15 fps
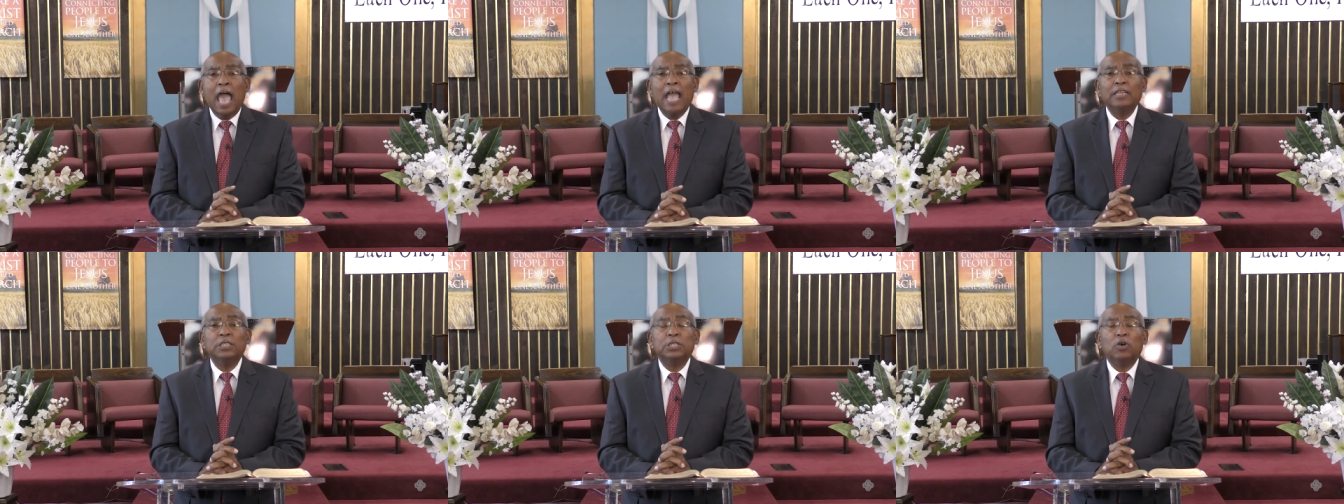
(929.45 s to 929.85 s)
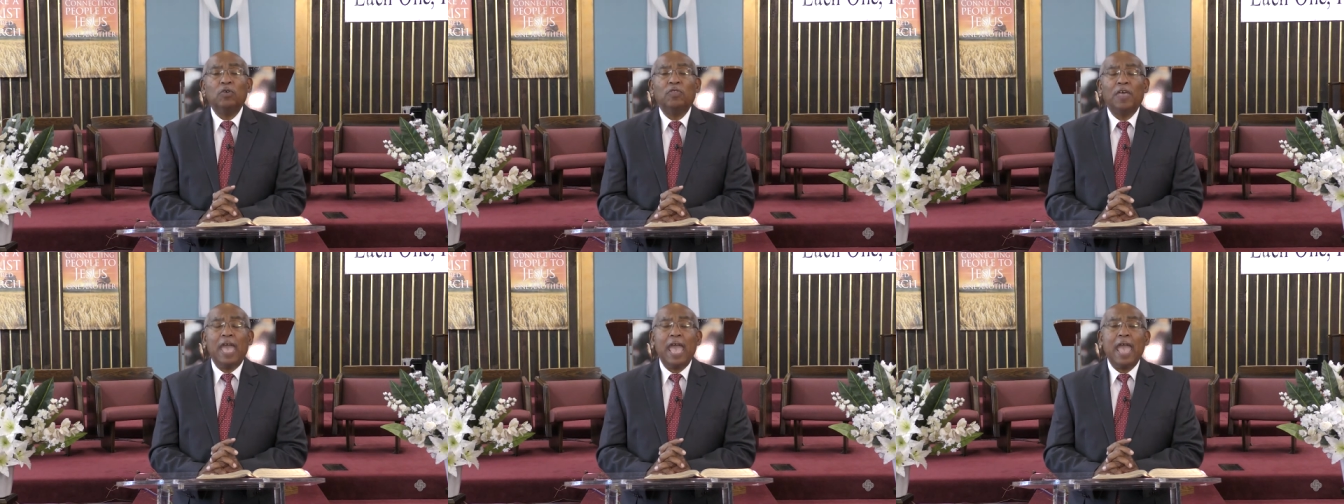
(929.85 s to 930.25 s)
And
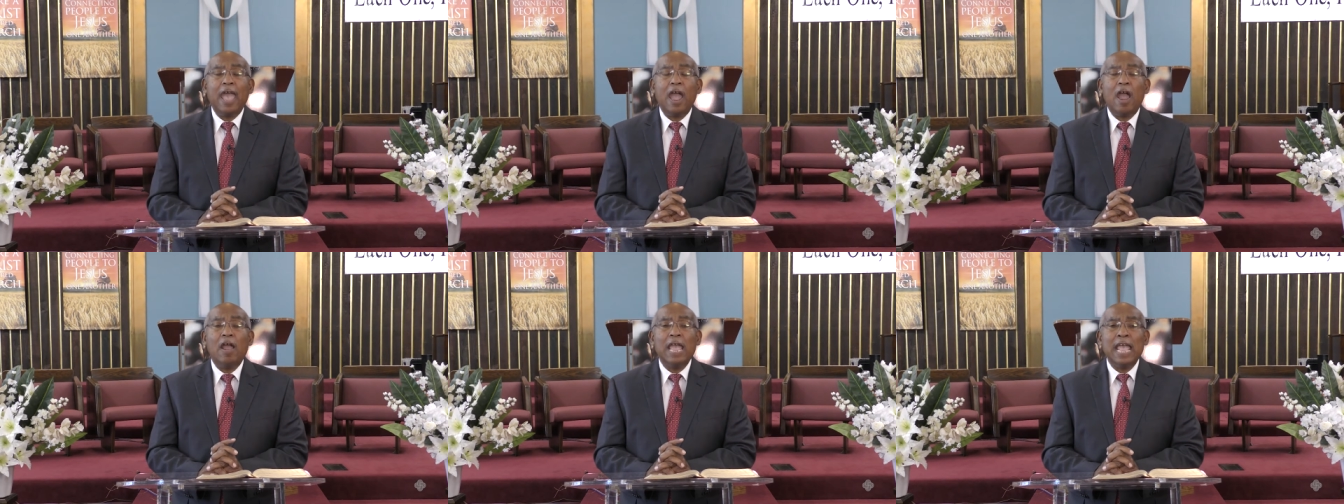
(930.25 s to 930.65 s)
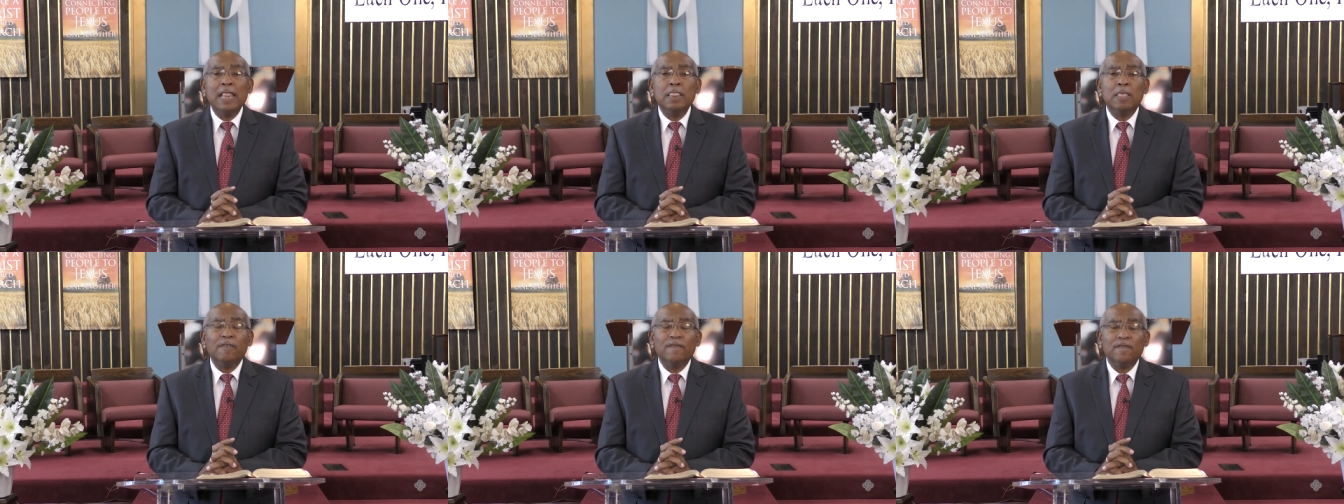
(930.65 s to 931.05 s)
so, there
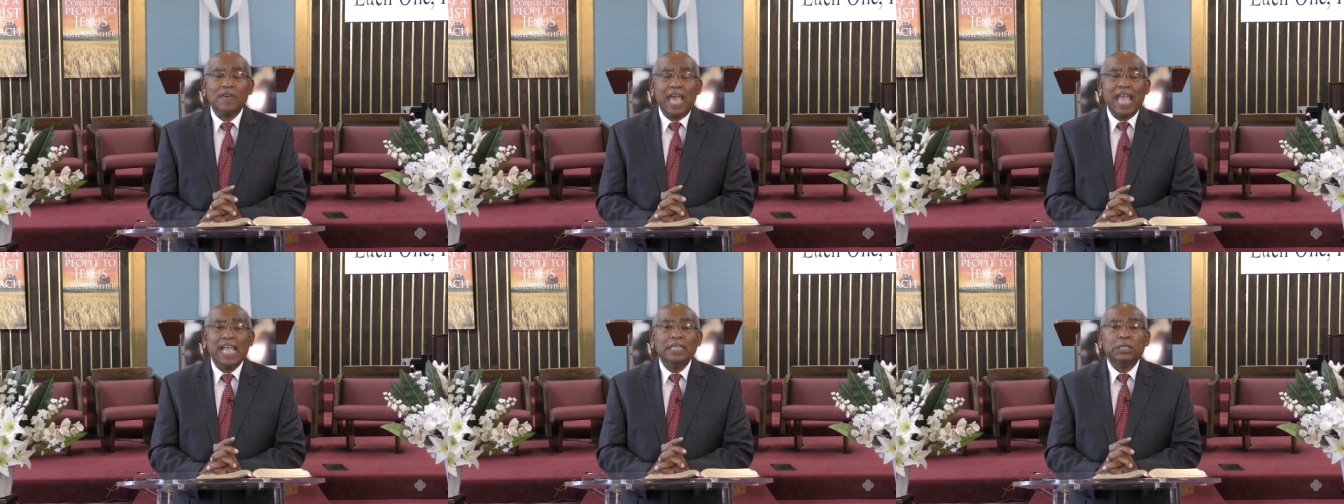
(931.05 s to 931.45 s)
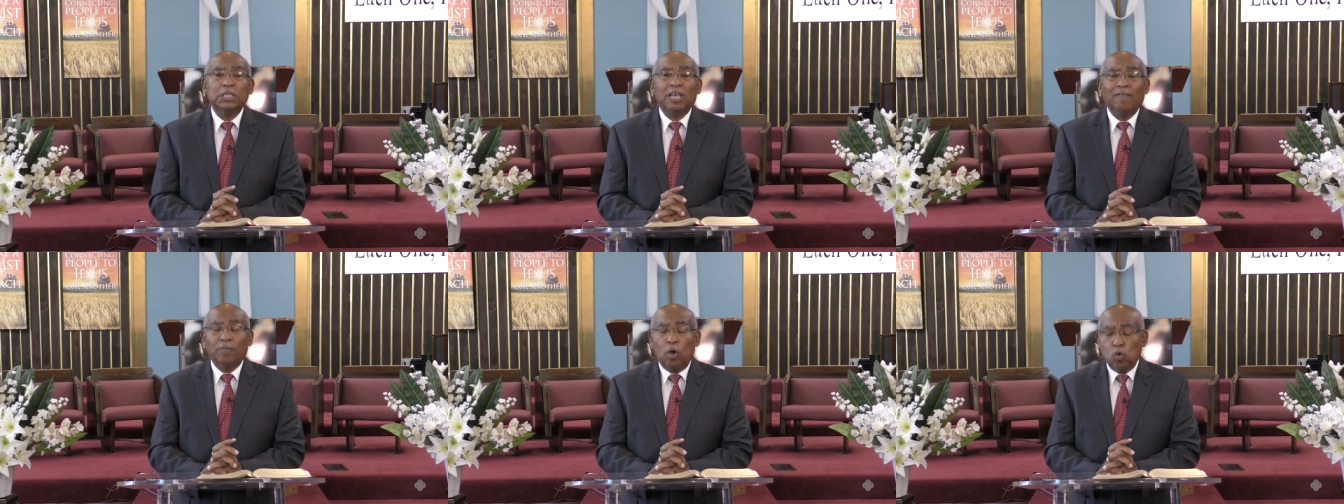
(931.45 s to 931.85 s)
in the
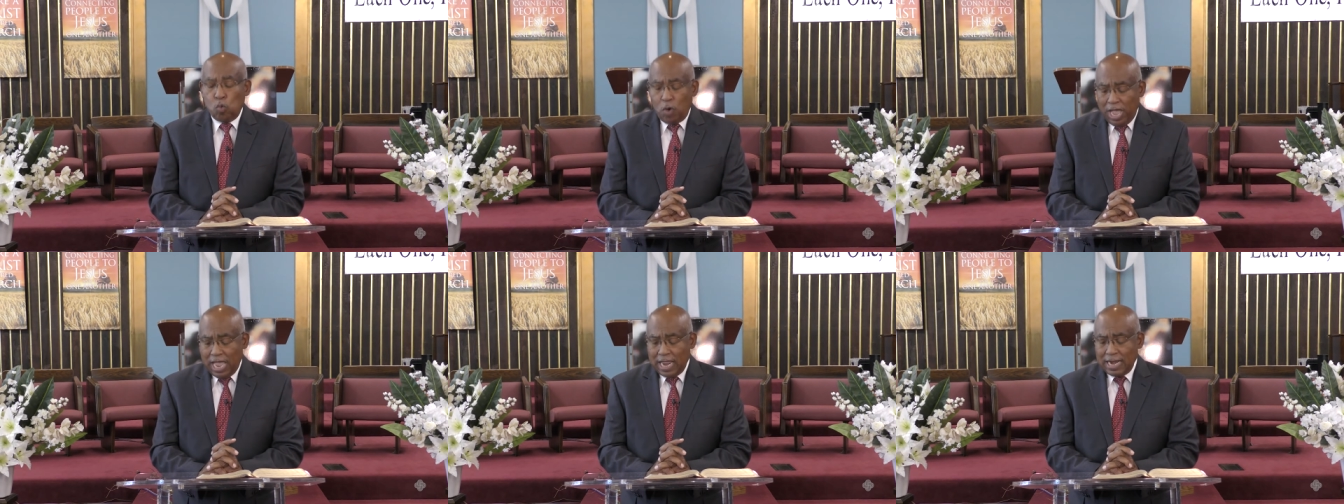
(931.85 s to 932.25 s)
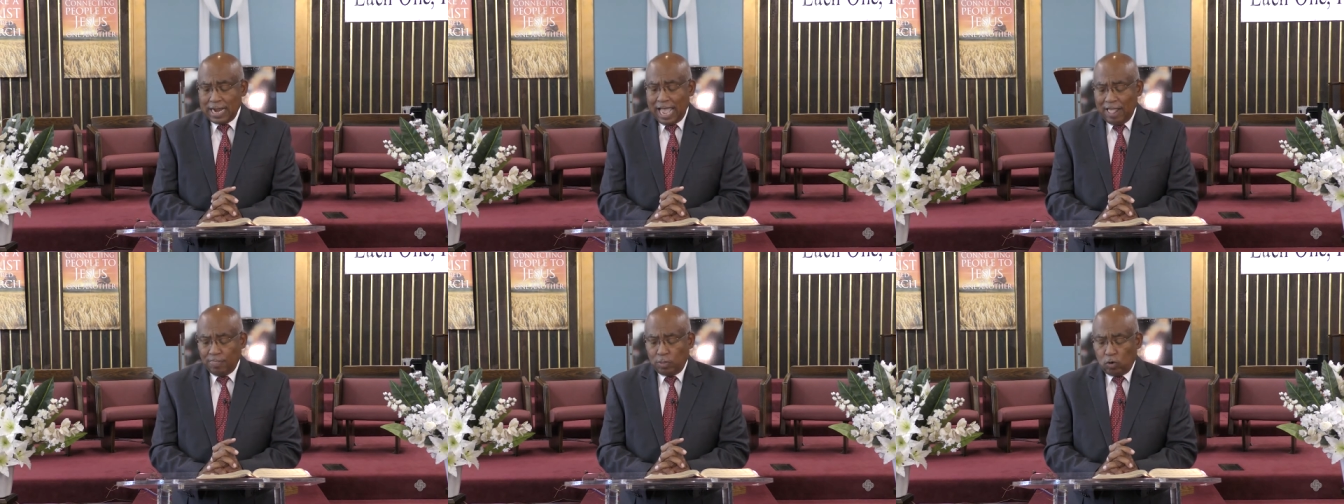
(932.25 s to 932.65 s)
face of the
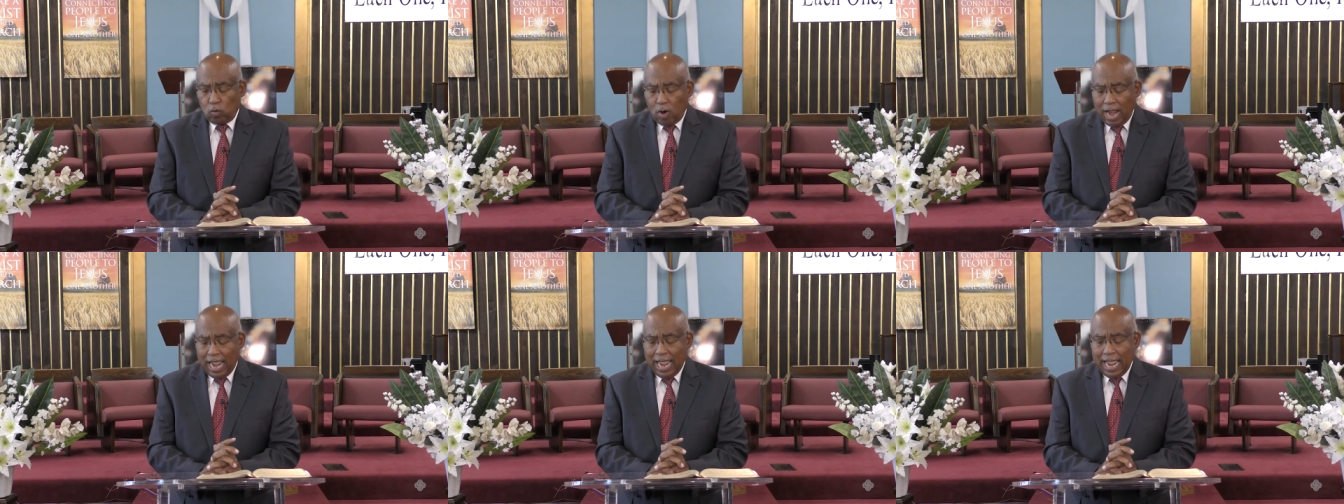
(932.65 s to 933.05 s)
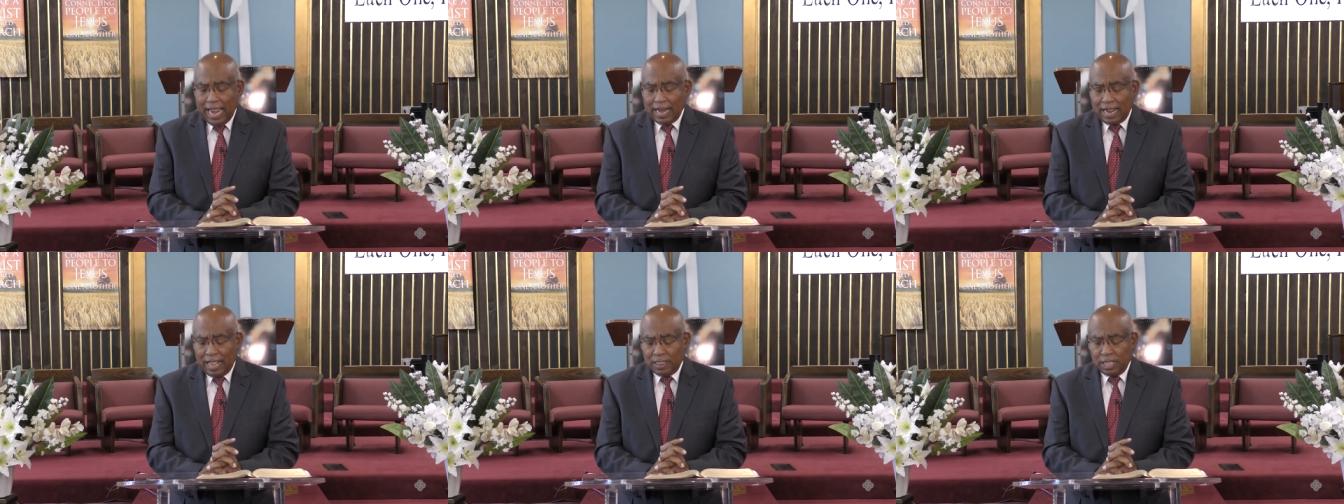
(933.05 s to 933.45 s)
wind and the
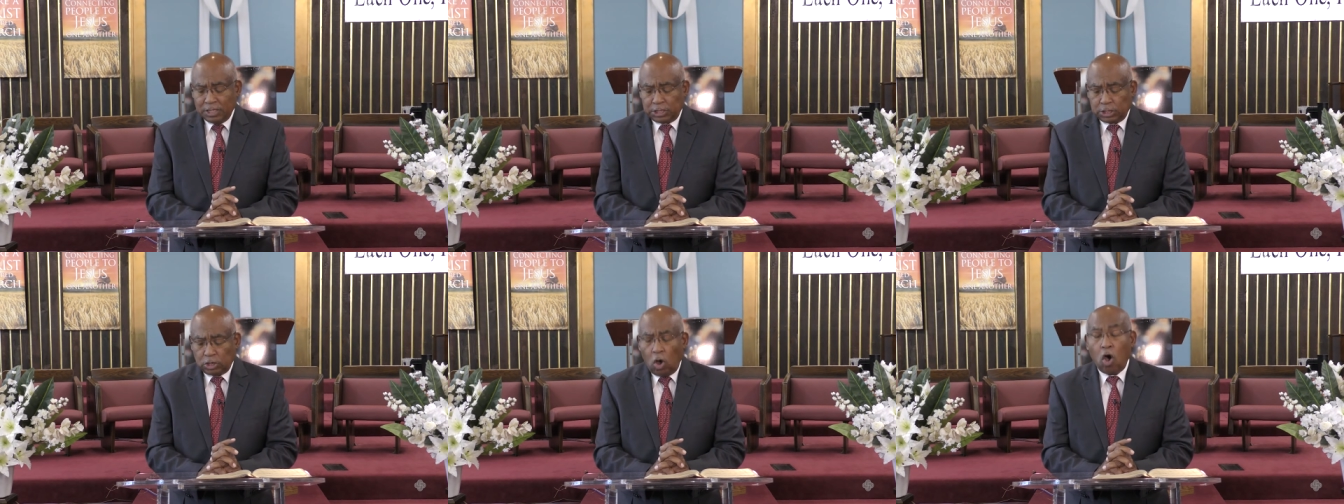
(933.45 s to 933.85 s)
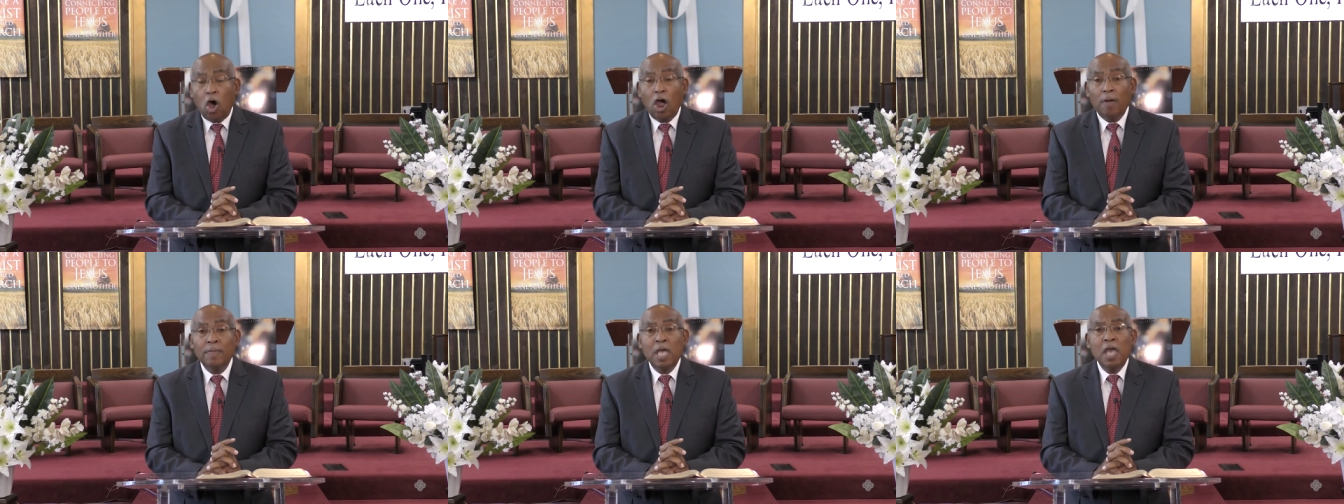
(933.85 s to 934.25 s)
rain and the
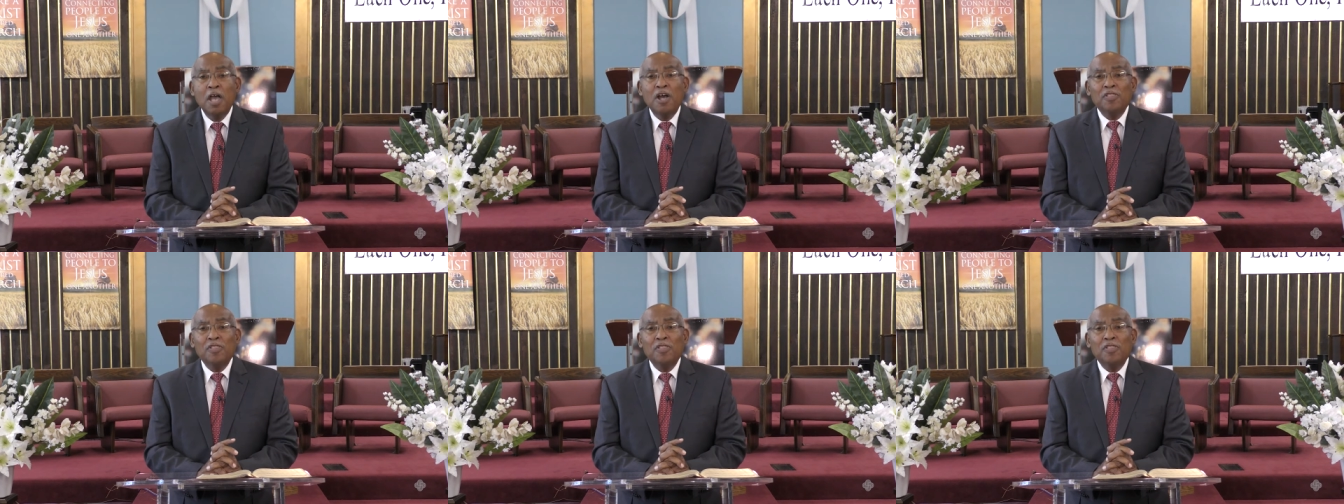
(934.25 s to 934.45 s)
storm,